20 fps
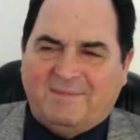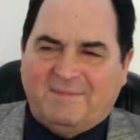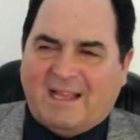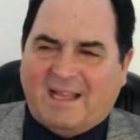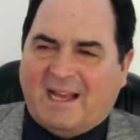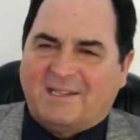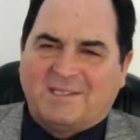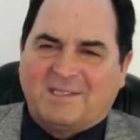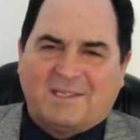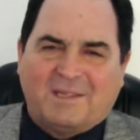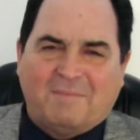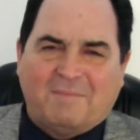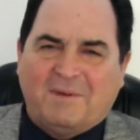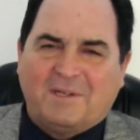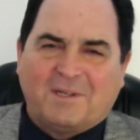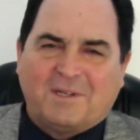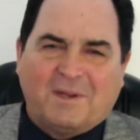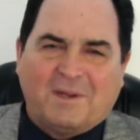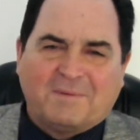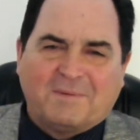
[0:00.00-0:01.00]
asked the
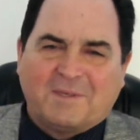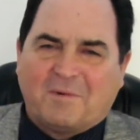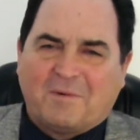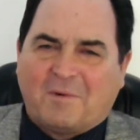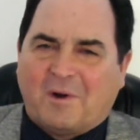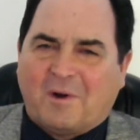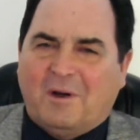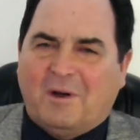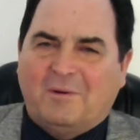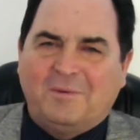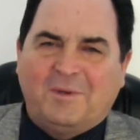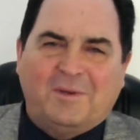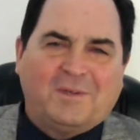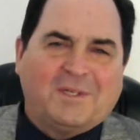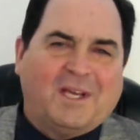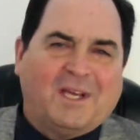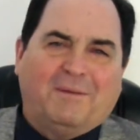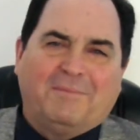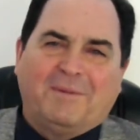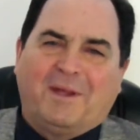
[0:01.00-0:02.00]
bishops in Rome, you
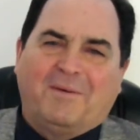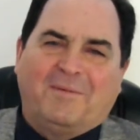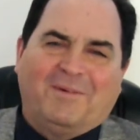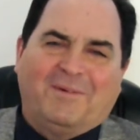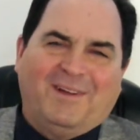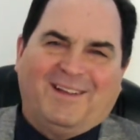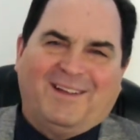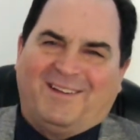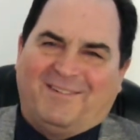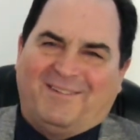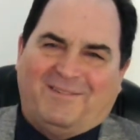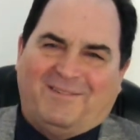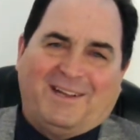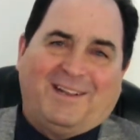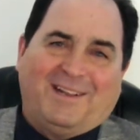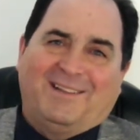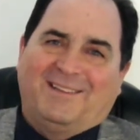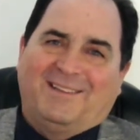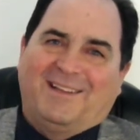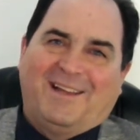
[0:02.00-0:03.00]
tell me
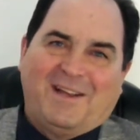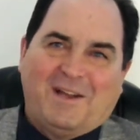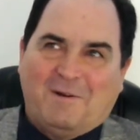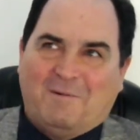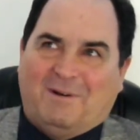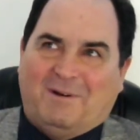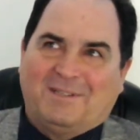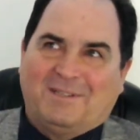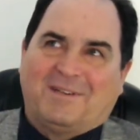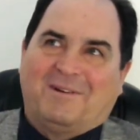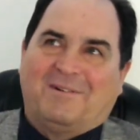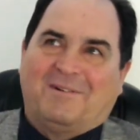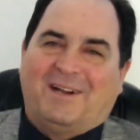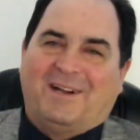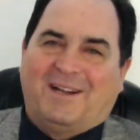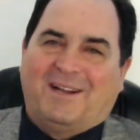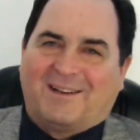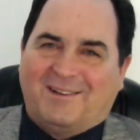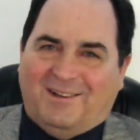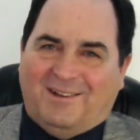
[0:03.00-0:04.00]
what's
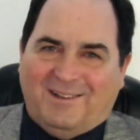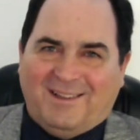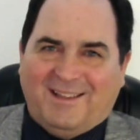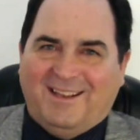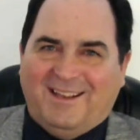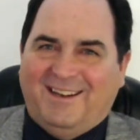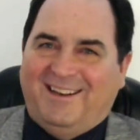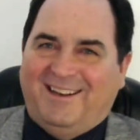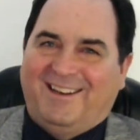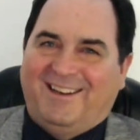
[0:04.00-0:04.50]
heretical and